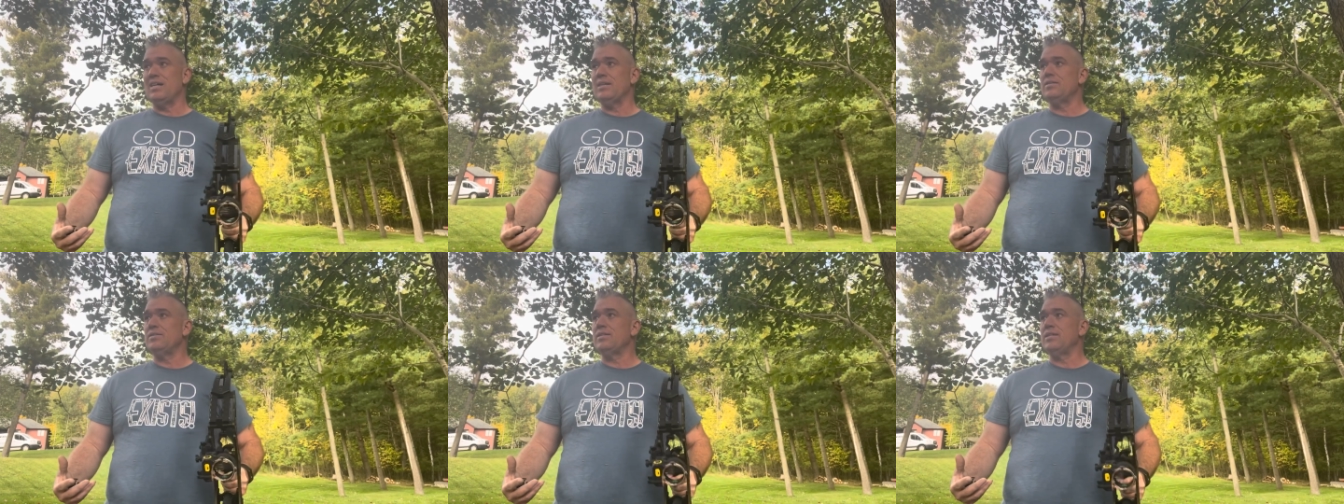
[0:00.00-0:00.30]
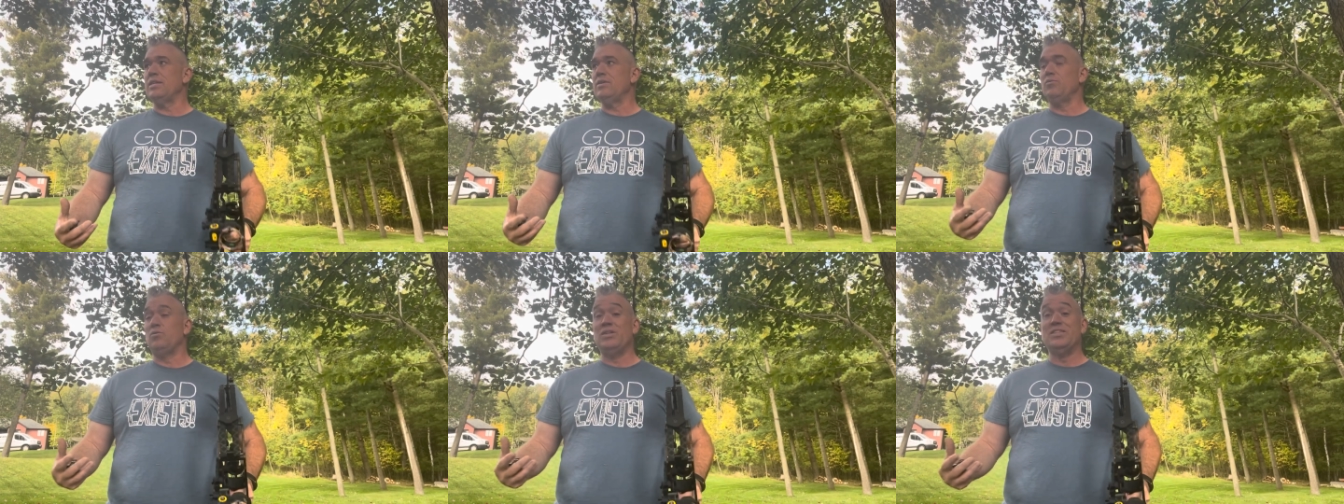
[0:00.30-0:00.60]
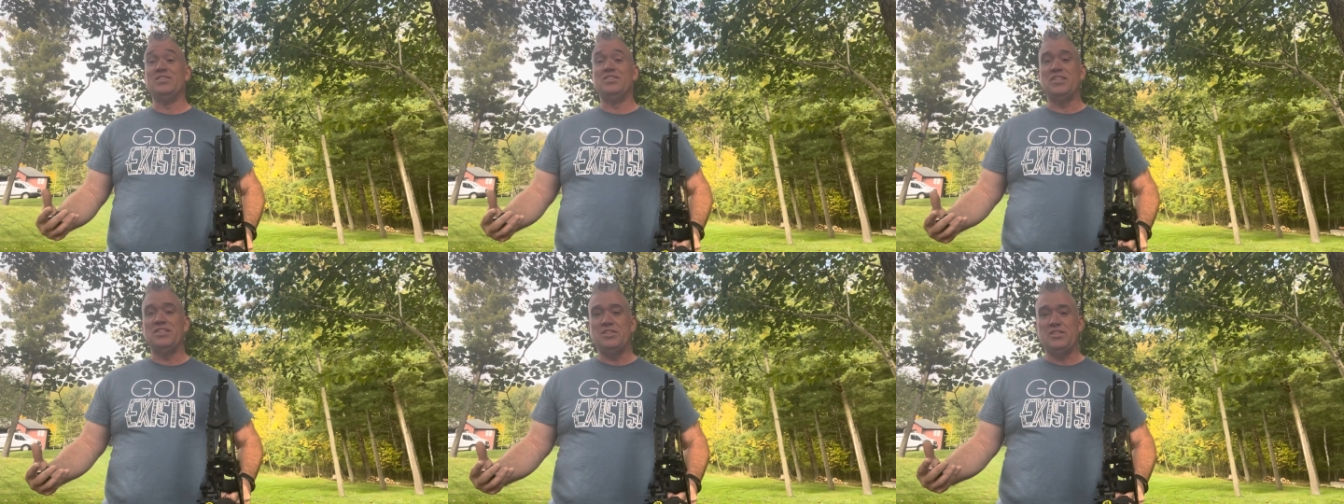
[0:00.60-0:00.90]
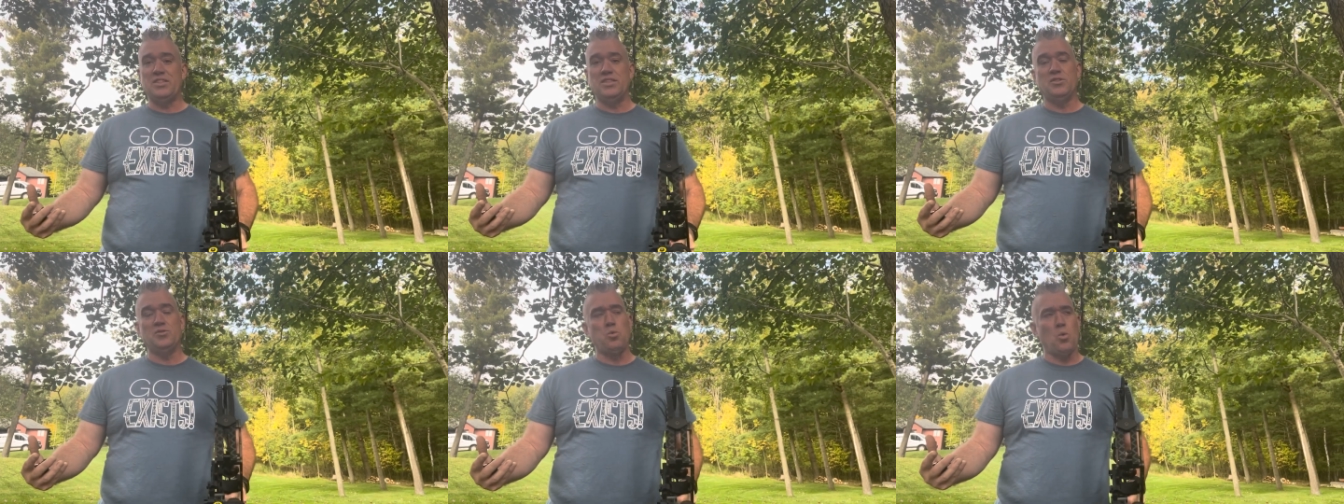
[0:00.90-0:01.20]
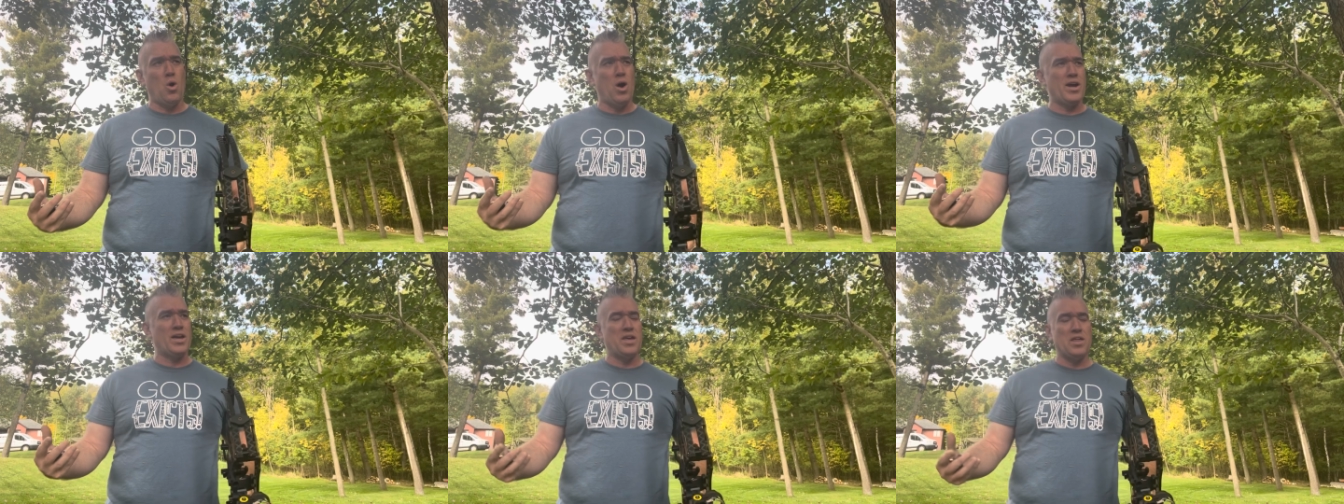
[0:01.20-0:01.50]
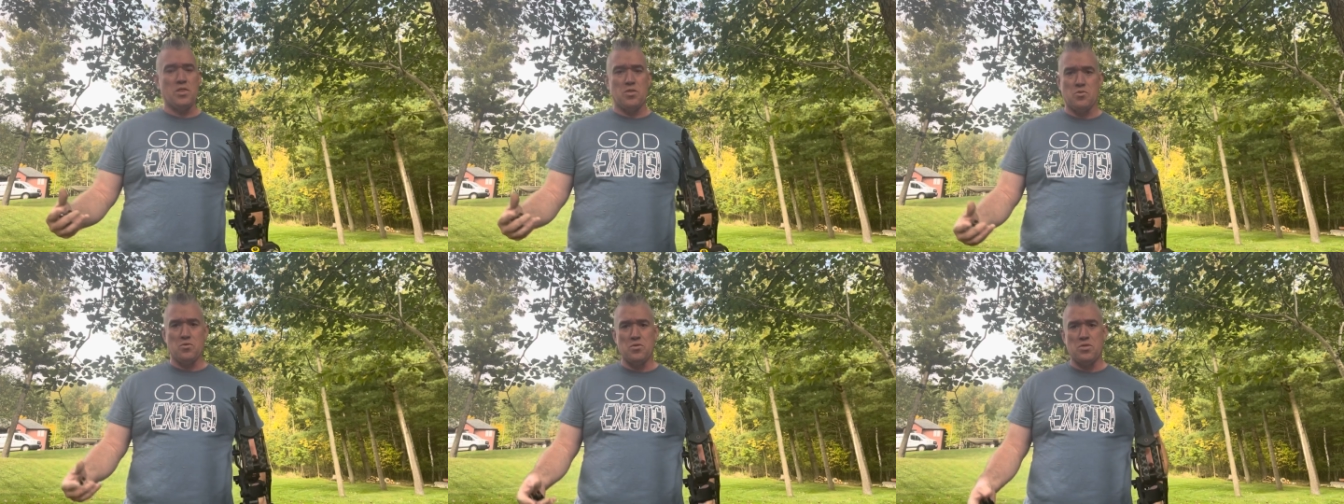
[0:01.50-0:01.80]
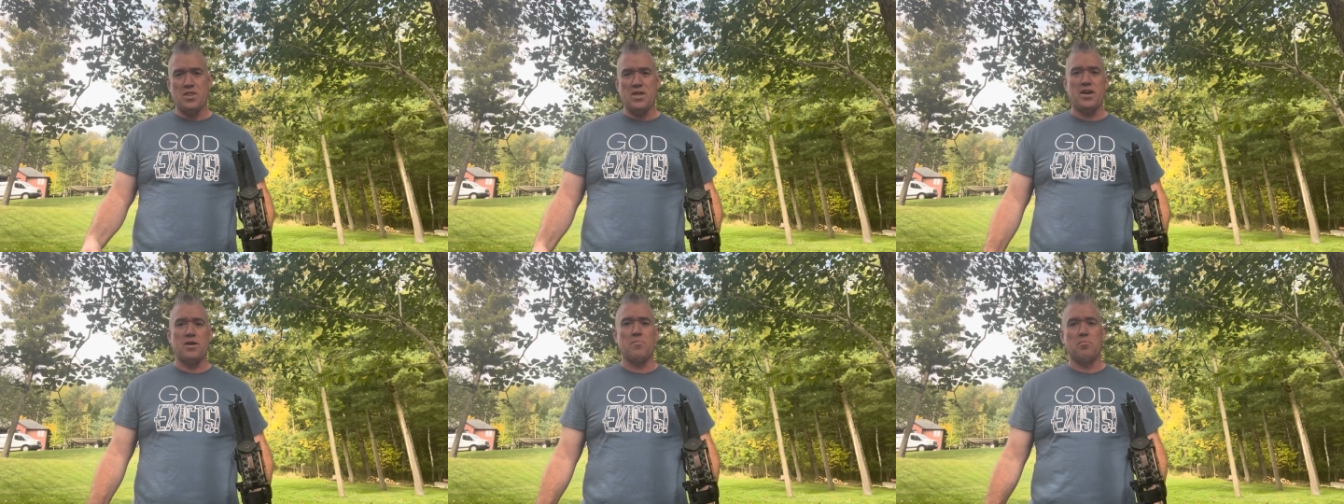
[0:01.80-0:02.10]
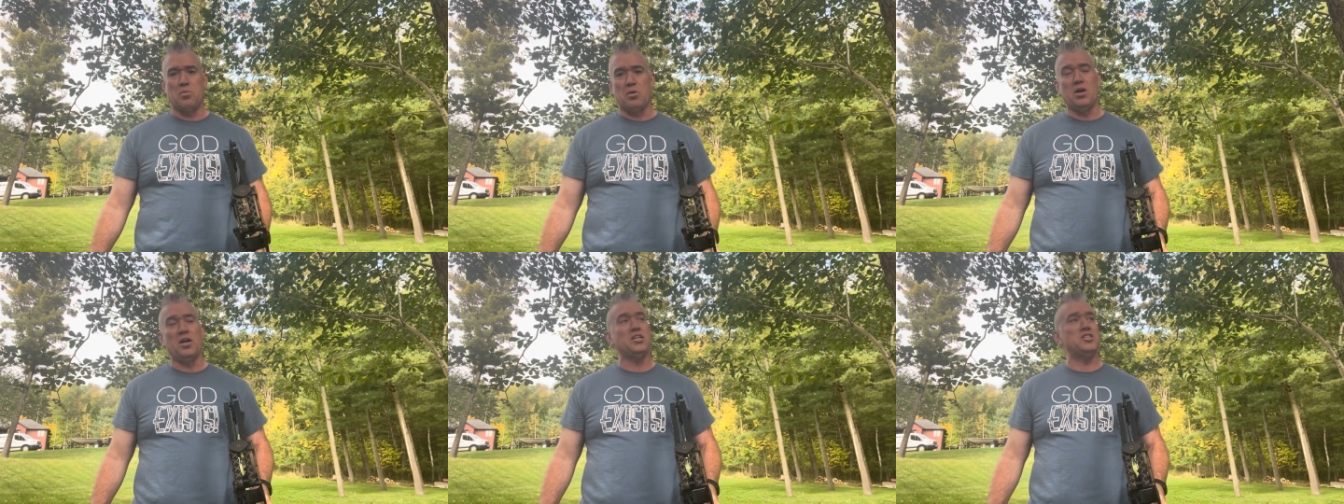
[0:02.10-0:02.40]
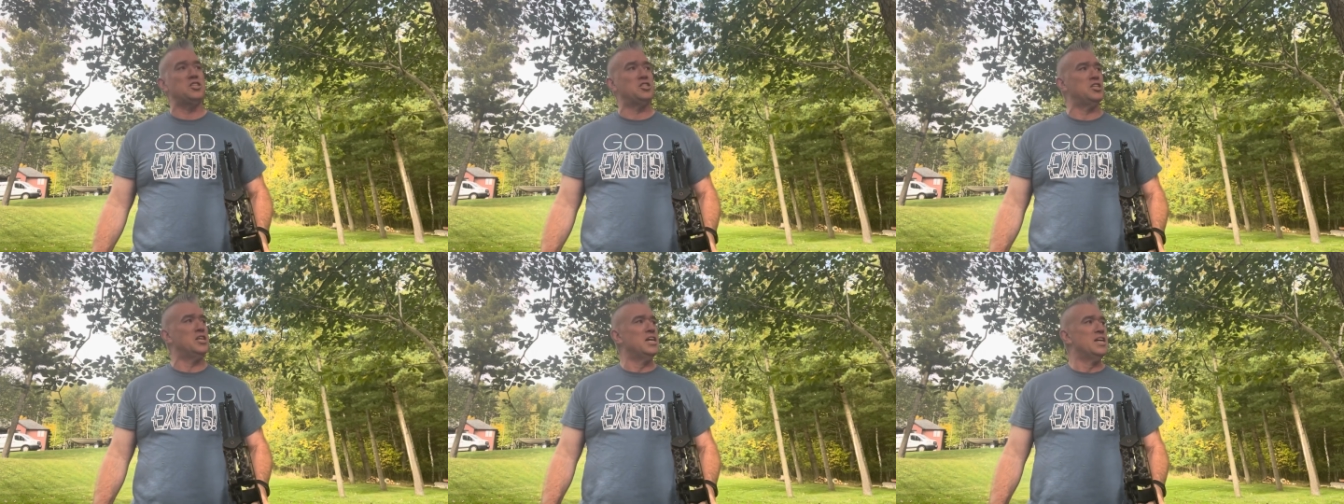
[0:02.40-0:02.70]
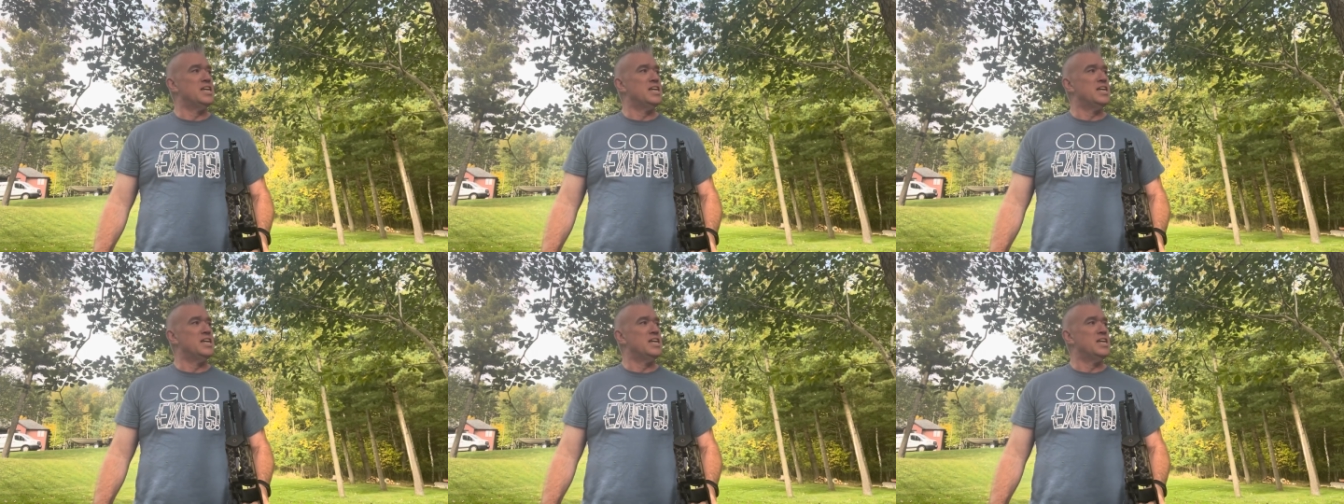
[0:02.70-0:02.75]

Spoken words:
resistance walking through thick brush,